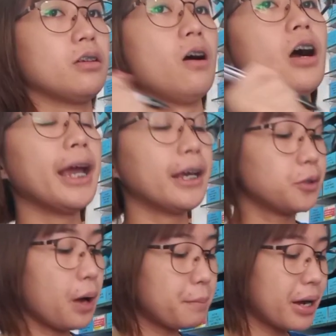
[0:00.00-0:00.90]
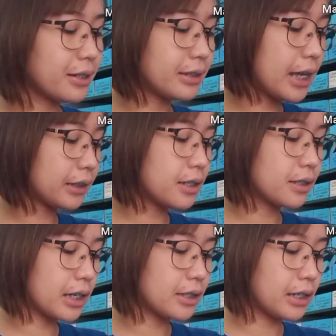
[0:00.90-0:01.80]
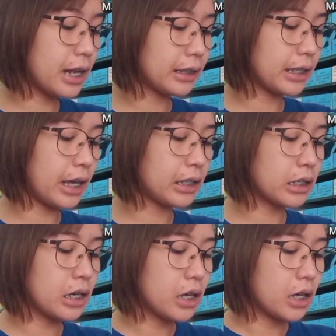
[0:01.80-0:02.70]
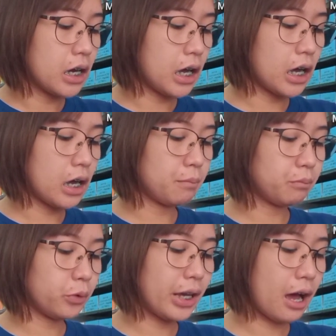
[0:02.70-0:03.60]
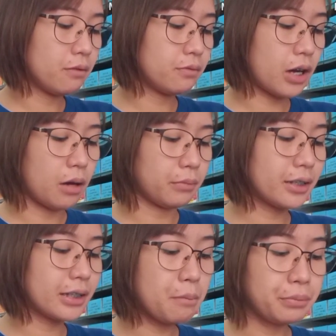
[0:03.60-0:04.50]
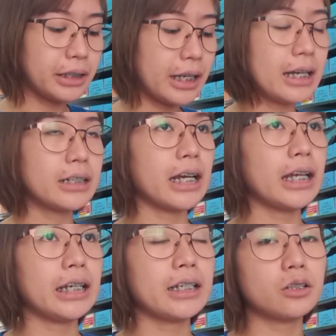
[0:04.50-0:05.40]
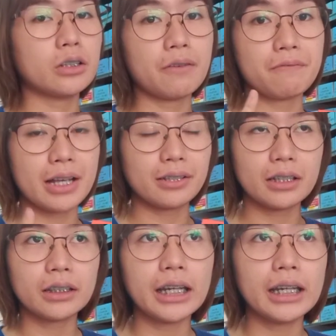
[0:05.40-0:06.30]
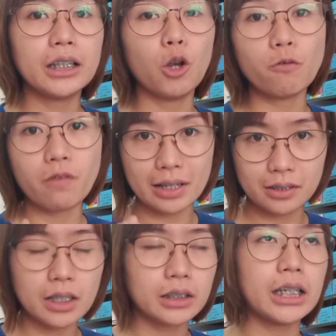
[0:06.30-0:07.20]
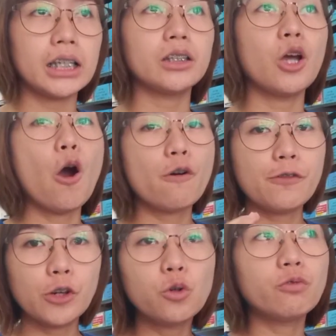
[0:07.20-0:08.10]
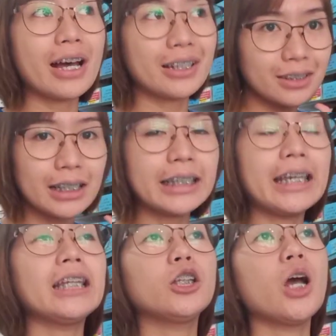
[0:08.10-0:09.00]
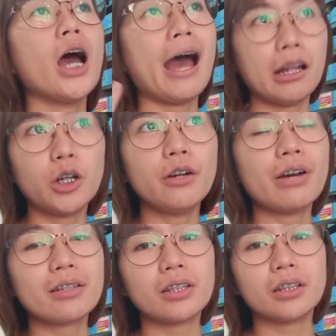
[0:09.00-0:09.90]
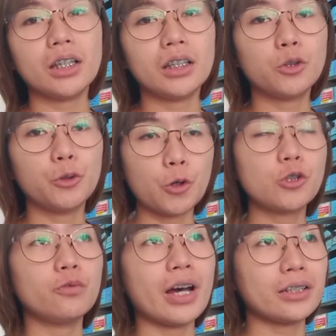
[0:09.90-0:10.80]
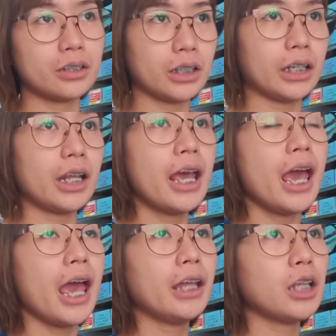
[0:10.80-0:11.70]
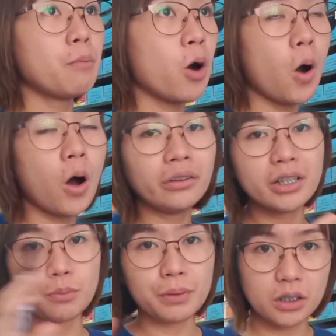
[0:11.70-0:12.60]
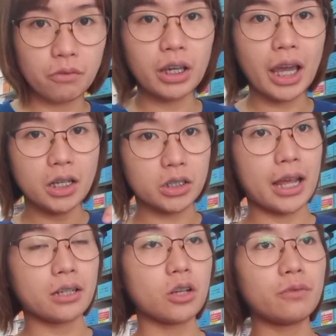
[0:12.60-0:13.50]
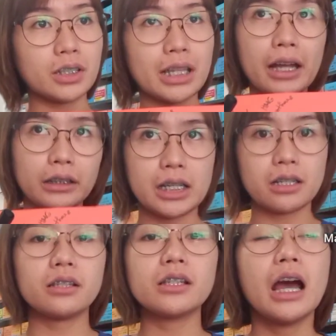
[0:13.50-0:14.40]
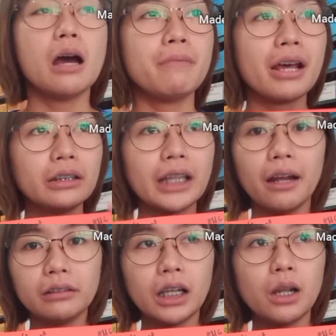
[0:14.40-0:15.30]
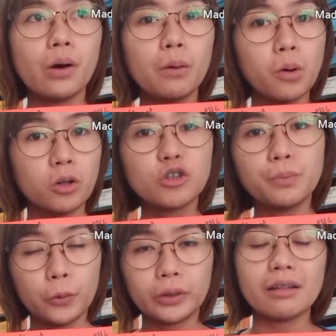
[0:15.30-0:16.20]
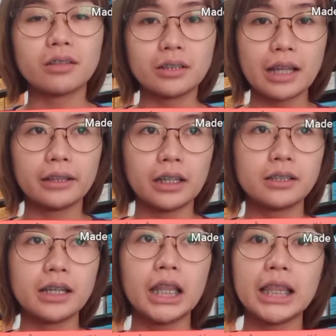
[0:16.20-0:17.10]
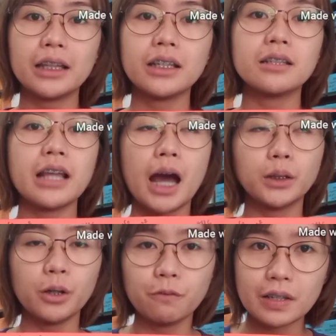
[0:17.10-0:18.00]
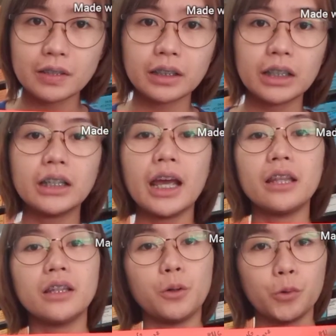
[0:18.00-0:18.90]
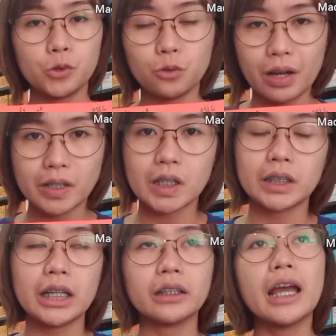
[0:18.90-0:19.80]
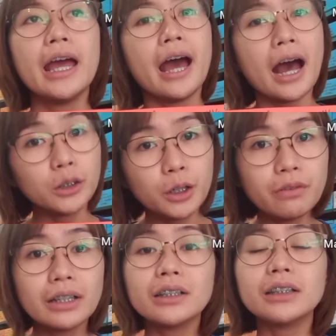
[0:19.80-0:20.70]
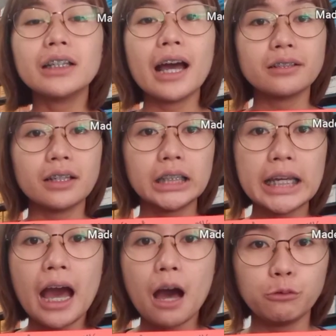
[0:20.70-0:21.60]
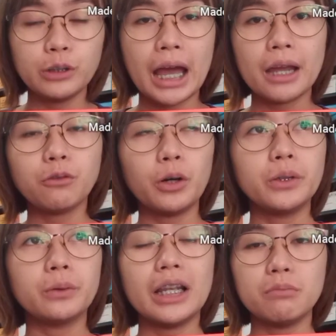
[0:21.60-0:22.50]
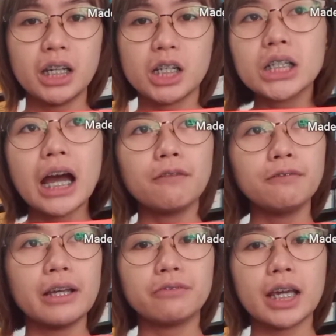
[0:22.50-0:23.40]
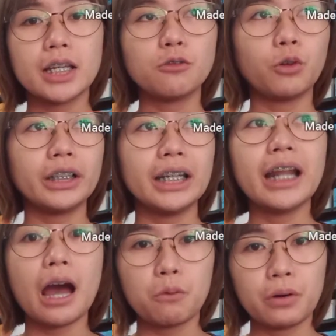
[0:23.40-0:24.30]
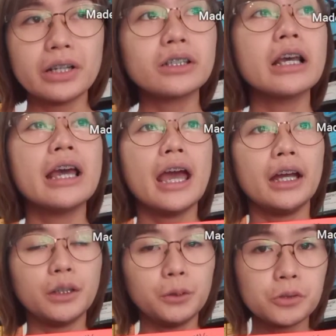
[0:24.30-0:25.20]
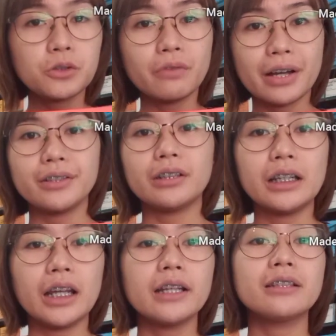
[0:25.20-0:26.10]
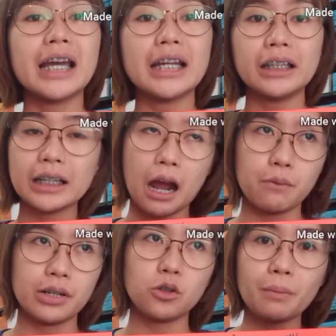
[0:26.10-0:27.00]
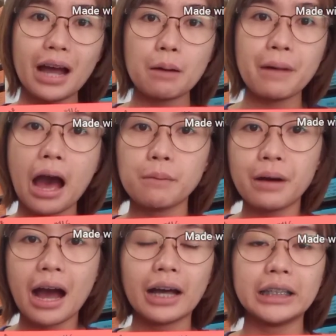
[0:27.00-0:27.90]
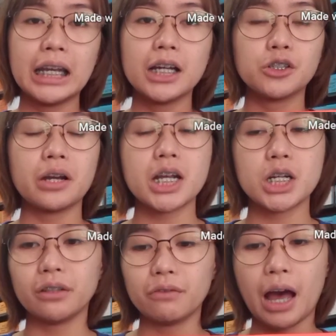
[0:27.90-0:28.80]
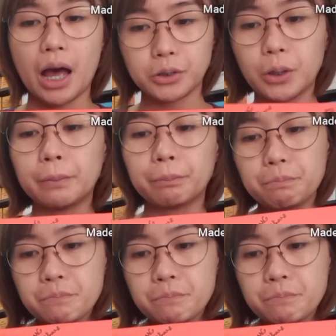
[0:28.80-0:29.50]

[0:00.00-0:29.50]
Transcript: Okay, so ang mga statins kasi natin, we have, example na lang dyan is simvastatin, lovastatin, fluvastatin, atorvastatin, rosuvastatin. And among all the specific agents of statins, meron tayong dalawang most potent statins, and that is the atorvastatin and the rosuvastatin. Atorvastatin has a T half-life, or yung elimination half-life niya is 14 hours, and the rosuvastatin is 19 hours. So, mahaba-haba ang kanilang duration of action.